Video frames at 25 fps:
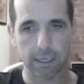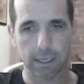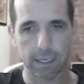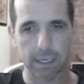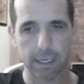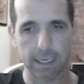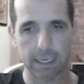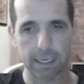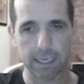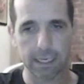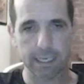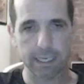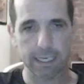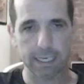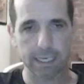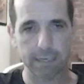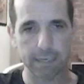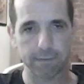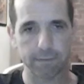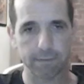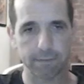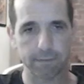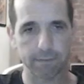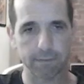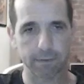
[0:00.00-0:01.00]

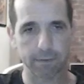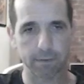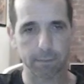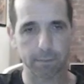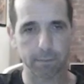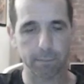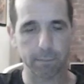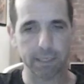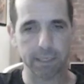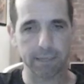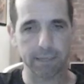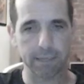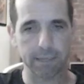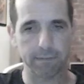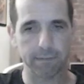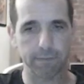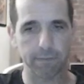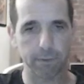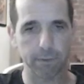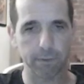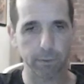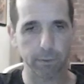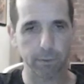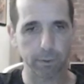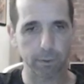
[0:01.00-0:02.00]
If
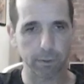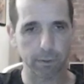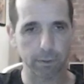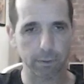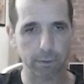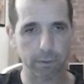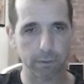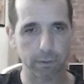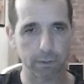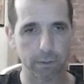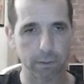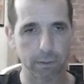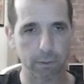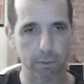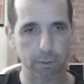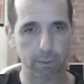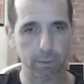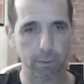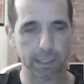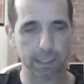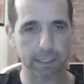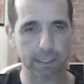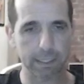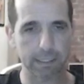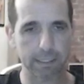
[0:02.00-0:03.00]
b4, we
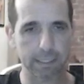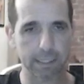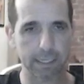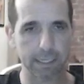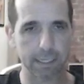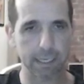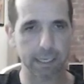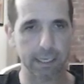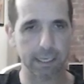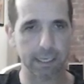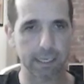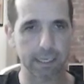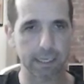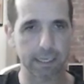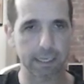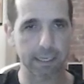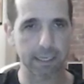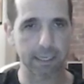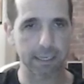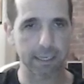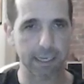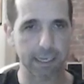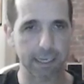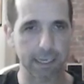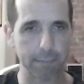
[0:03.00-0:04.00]
can take
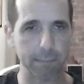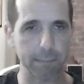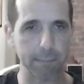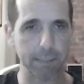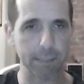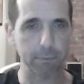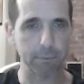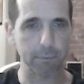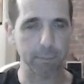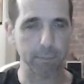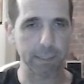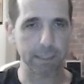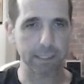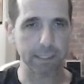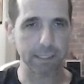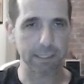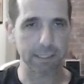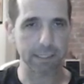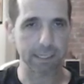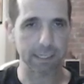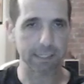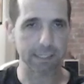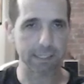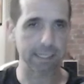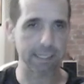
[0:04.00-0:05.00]
and meet with
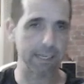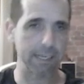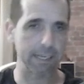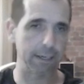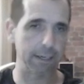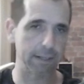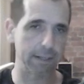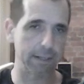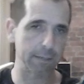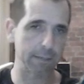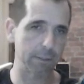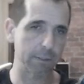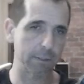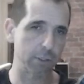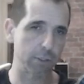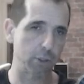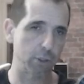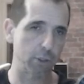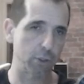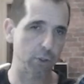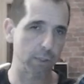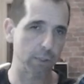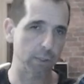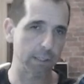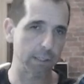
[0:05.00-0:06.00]
b6. There you go. That was the
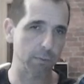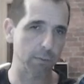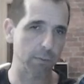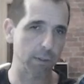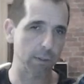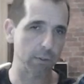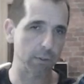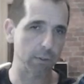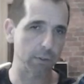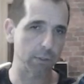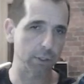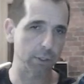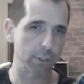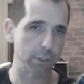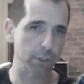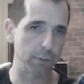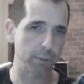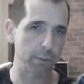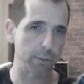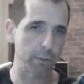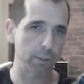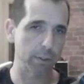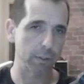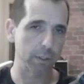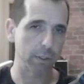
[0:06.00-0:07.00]
choice, 1 or 2.
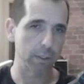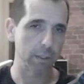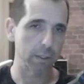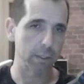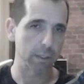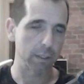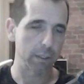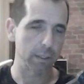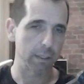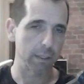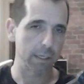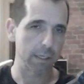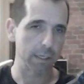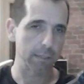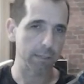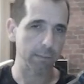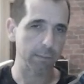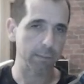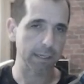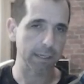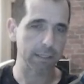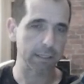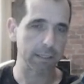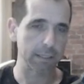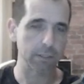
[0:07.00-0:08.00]
And we
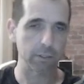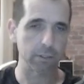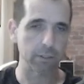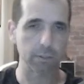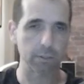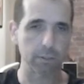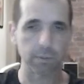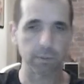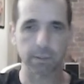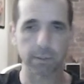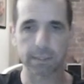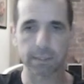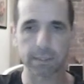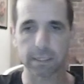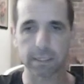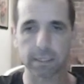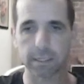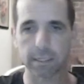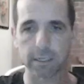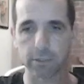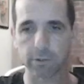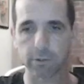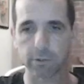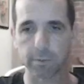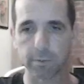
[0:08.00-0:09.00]
had the choice, but you had the
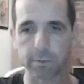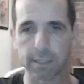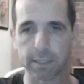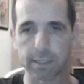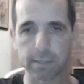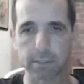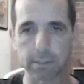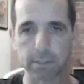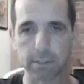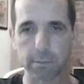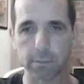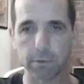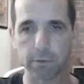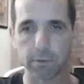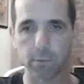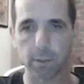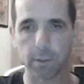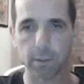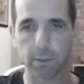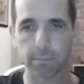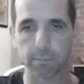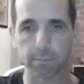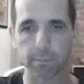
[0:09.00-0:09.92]
luxury of being able to move 1.